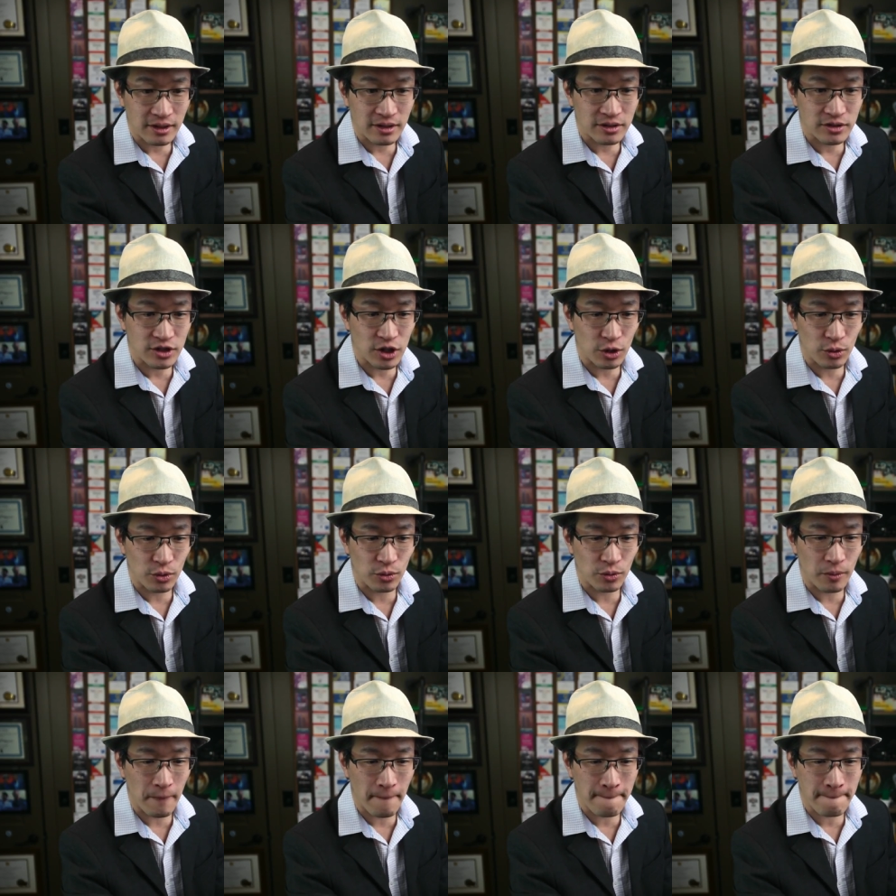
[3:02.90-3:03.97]
So
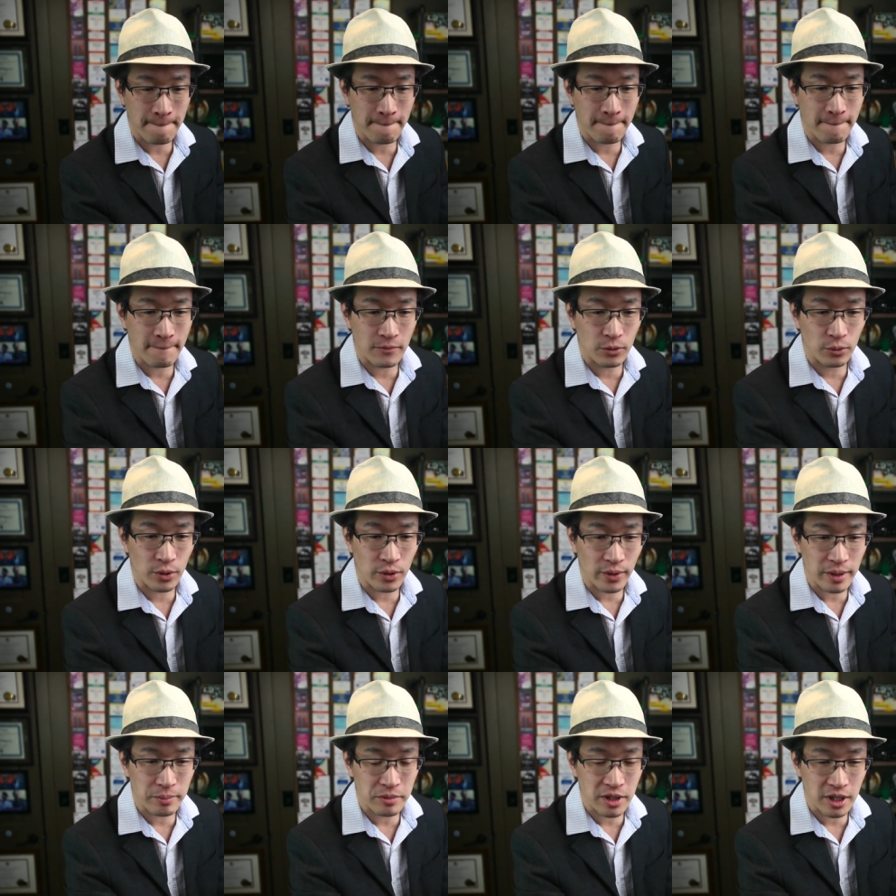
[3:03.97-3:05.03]
what do I
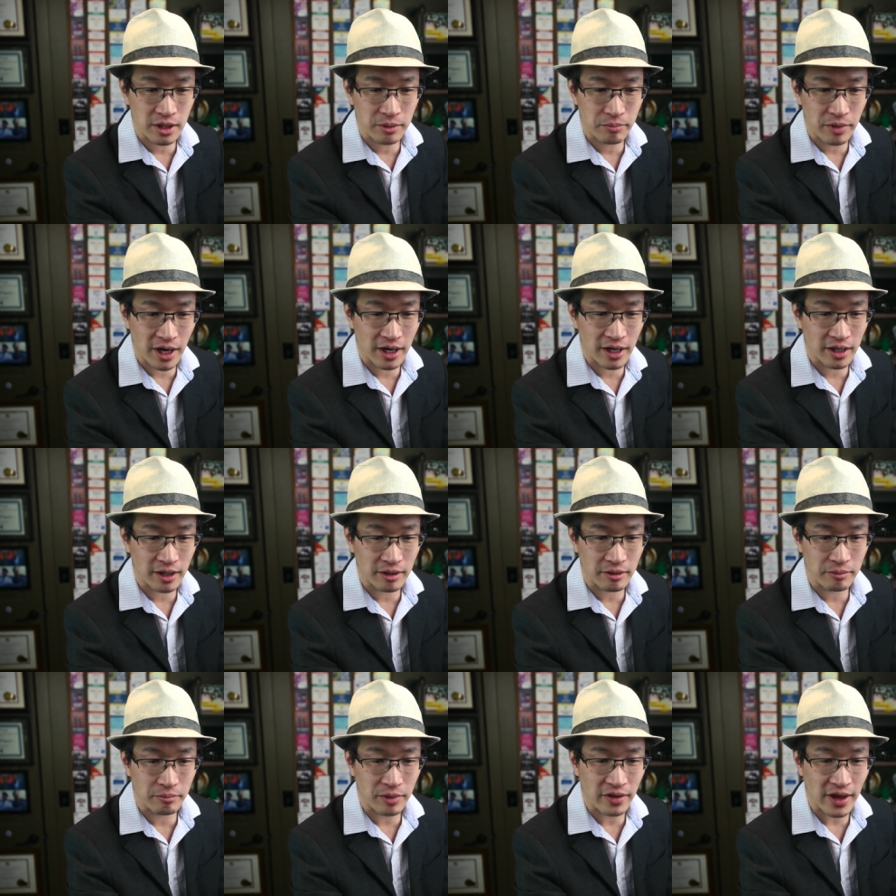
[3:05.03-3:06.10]
mean by
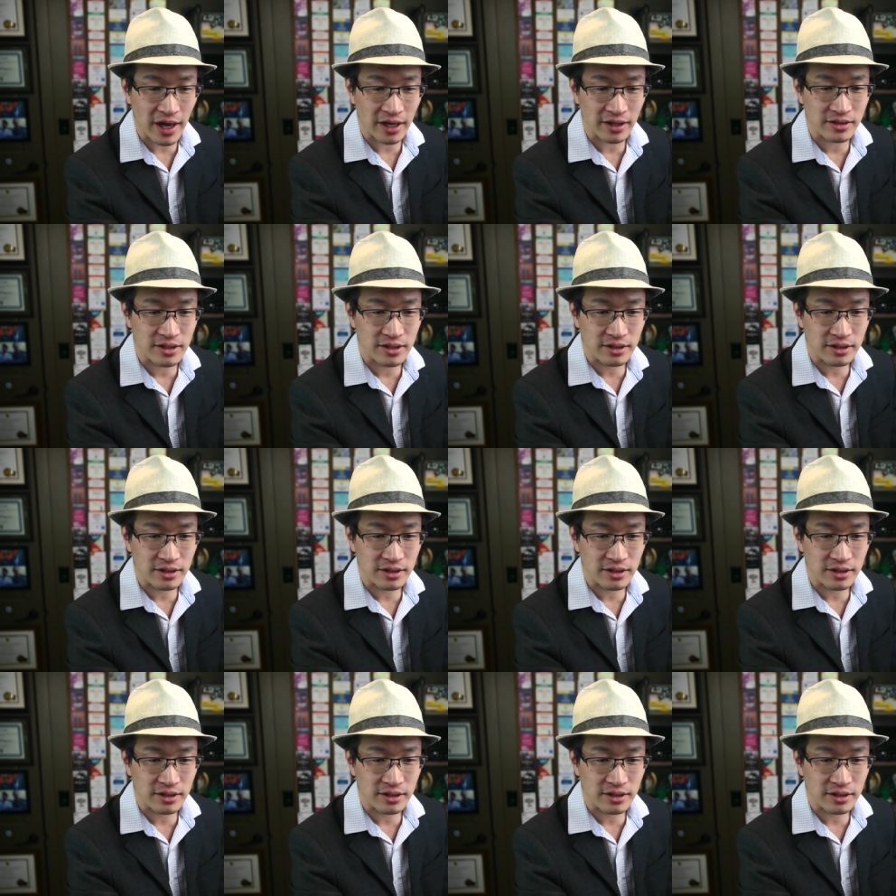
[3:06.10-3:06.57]
by that?